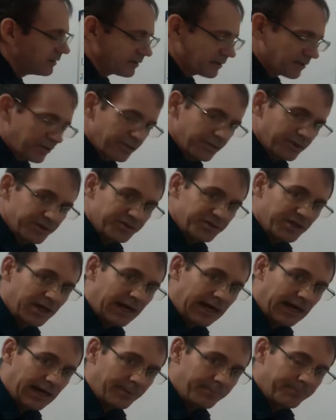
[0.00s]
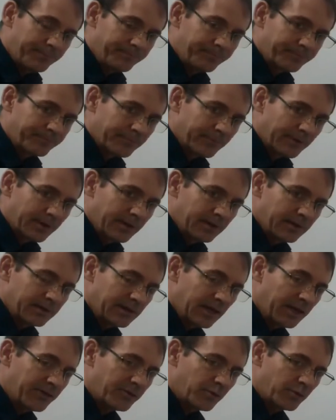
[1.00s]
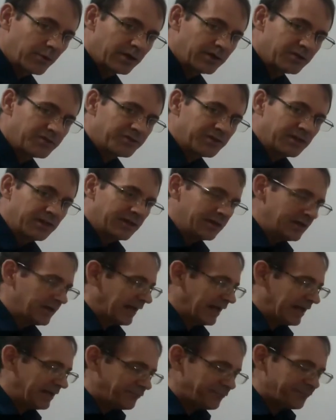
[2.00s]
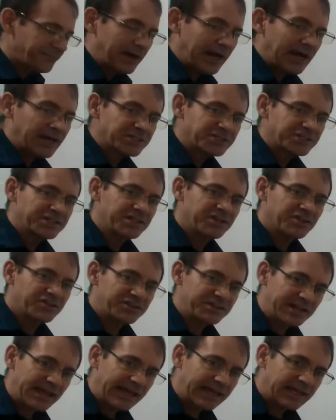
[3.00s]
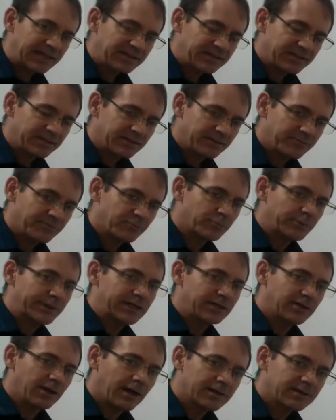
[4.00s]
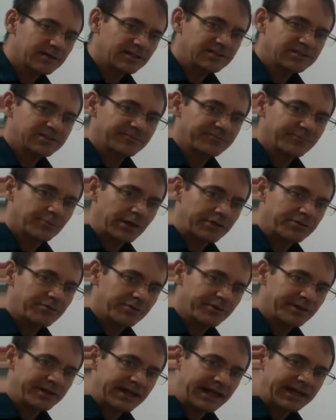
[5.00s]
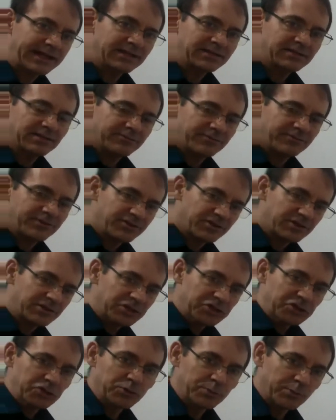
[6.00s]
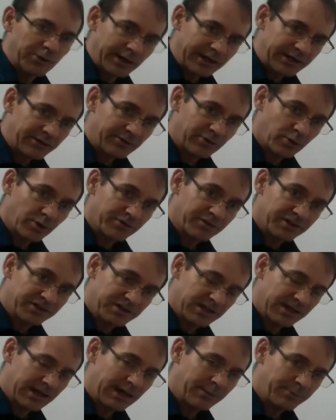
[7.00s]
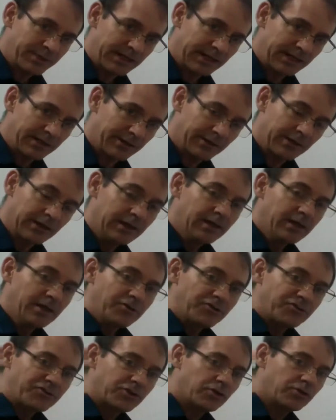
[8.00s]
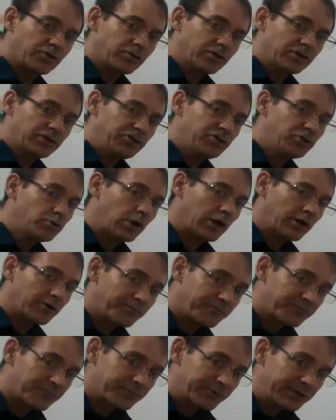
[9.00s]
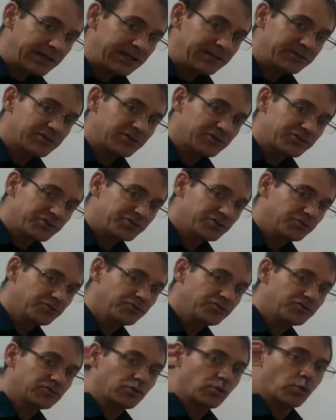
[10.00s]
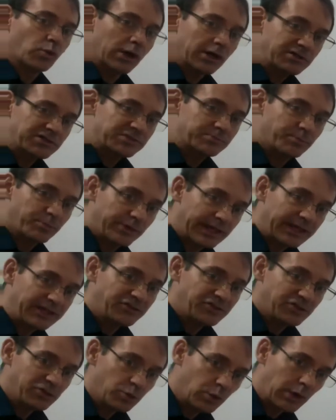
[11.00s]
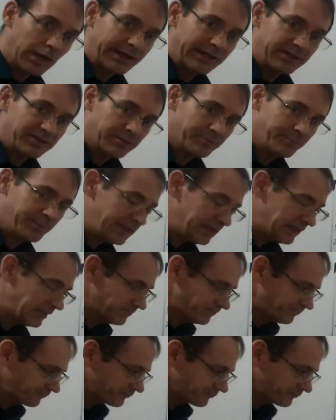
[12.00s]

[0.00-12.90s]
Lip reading: the top. In other words, a fraction is negative regardless of whether the negative is in the numerator or the denominator. So you are free to choose which place you want it to be.